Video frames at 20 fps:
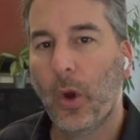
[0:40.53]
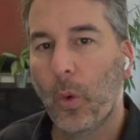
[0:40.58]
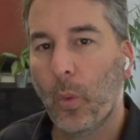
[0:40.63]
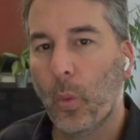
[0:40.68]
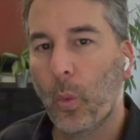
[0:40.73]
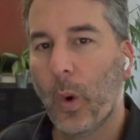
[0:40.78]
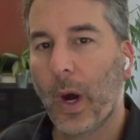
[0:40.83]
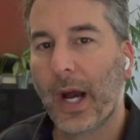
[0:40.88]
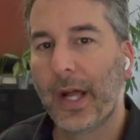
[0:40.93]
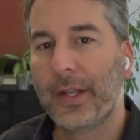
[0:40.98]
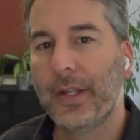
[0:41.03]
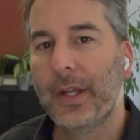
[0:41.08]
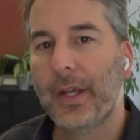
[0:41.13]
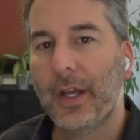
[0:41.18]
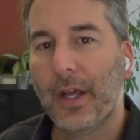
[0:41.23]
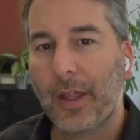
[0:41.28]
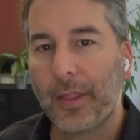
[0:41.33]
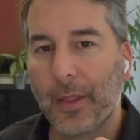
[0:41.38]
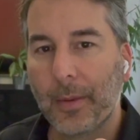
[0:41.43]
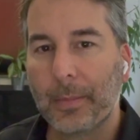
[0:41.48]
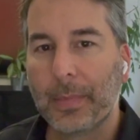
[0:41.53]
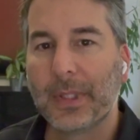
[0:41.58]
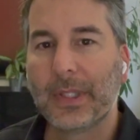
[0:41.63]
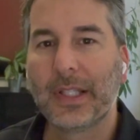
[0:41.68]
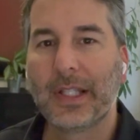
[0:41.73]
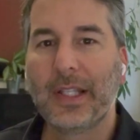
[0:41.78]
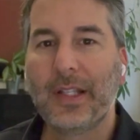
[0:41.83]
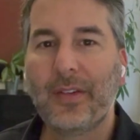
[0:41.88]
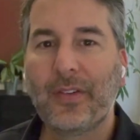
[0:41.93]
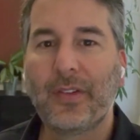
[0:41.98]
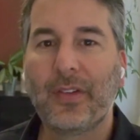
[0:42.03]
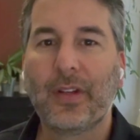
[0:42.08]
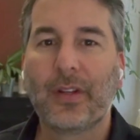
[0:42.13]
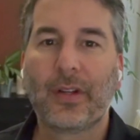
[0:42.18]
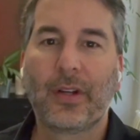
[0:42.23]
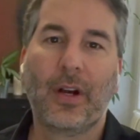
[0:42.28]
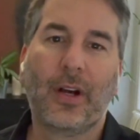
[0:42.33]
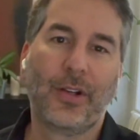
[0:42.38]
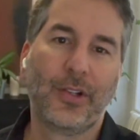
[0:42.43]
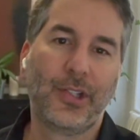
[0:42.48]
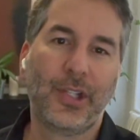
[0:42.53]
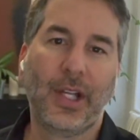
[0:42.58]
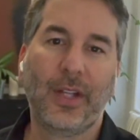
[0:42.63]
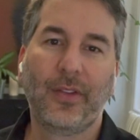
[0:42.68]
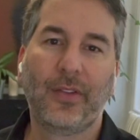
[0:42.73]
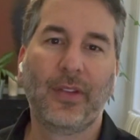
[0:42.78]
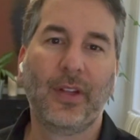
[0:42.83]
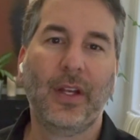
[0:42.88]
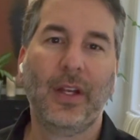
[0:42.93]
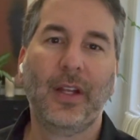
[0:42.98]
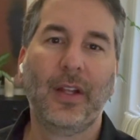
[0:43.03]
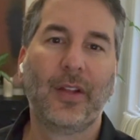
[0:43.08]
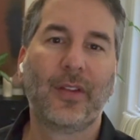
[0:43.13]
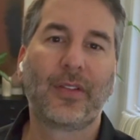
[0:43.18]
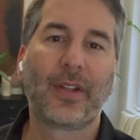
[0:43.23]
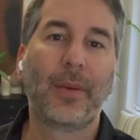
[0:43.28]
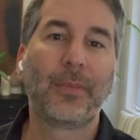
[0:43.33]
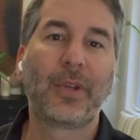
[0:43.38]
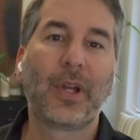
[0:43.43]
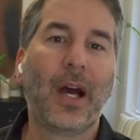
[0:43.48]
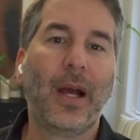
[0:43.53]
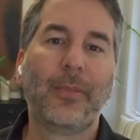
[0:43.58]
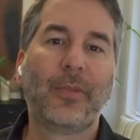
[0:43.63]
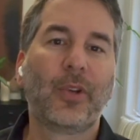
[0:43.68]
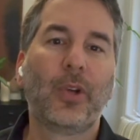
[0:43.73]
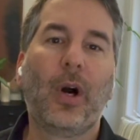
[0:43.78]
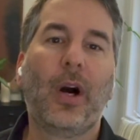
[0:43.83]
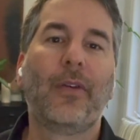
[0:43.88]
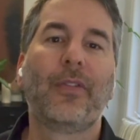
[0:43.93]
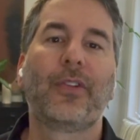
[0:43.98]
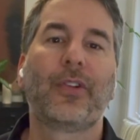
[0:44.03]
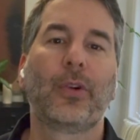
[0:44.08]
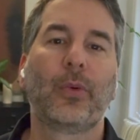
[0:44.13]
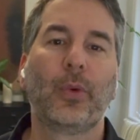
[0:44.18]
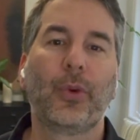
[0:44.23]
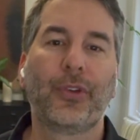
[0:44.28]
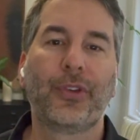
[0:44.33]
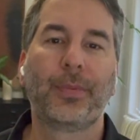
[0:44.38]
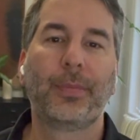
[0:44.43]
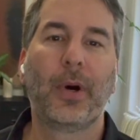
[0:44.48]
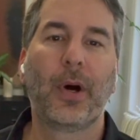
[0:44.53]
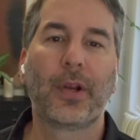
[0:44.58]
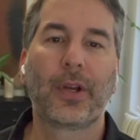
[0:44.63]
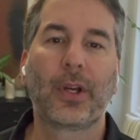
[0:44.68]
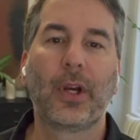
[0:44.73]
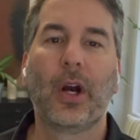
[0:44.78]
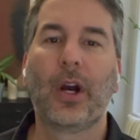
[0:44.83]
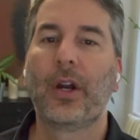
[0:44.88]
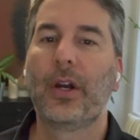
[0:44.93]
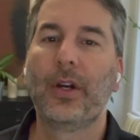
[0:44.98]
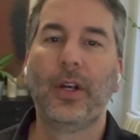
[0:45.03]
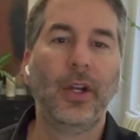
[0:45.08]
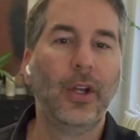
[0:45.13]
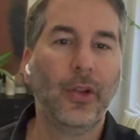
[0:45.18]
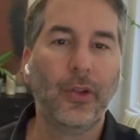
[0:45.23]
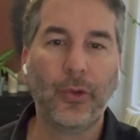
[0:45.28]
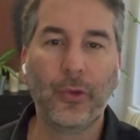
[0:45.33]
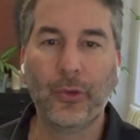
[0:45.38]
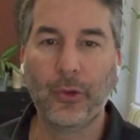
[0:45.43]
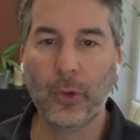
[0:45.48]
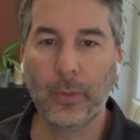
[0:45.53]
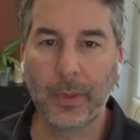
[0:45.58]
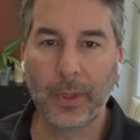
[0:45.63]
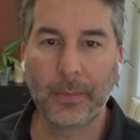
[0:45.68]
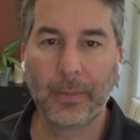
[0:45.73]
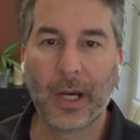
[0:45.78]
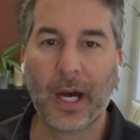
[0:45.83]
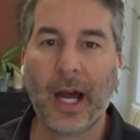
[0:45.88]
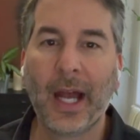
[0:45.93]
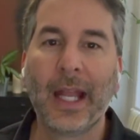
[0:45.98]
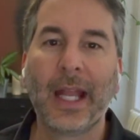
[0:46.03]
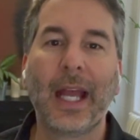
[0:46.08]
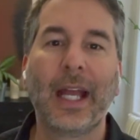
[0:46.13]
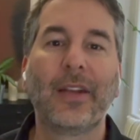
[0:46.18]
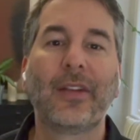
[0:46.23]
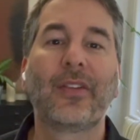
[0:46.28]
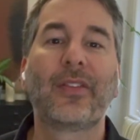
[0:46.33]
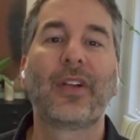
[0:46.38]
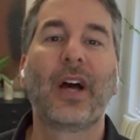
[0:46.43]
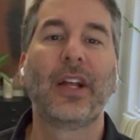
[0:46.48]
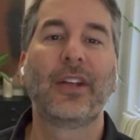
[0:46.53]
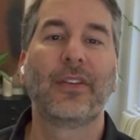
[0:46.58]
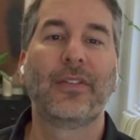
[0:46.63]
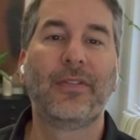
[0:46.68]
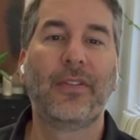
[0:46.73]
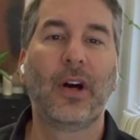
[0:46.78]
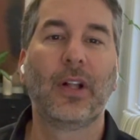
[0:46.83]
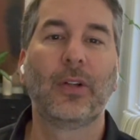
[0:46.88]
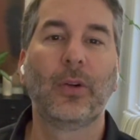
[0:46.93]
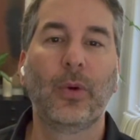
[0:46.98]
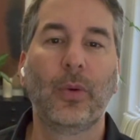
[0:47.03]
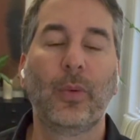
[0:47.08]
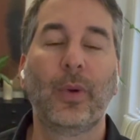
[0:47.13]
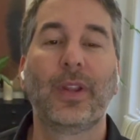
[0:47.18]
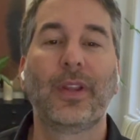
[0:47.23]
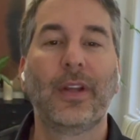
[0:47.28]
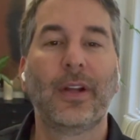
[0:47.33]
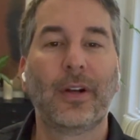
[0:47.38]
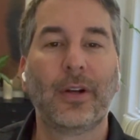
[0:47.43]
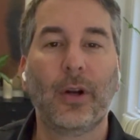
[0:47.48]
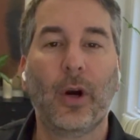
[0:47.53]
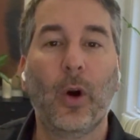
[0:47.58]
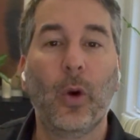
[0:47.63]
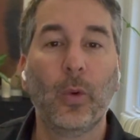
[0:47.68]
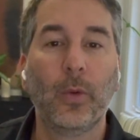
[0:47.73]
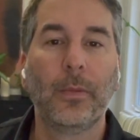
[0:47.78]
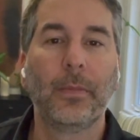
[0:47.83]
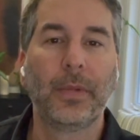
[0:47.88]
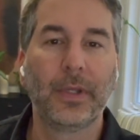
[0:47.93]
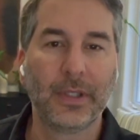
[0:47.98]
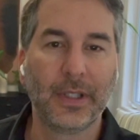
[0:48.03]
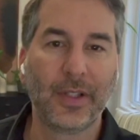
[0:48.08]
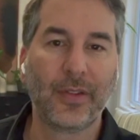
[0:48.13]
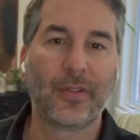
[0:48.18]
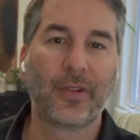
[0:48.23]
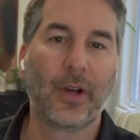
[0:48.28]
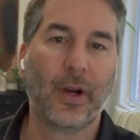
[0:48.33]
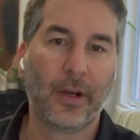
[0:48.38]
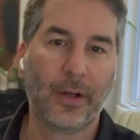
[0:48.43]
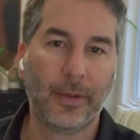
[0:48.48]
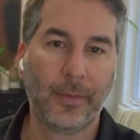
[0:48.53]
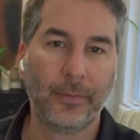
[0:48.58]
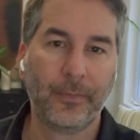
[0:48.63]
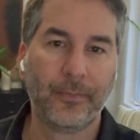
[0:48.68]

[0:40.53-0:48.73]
One, the police car chase. Sometimes an officer will spot a car zooming by and decide to follow it with their own police car.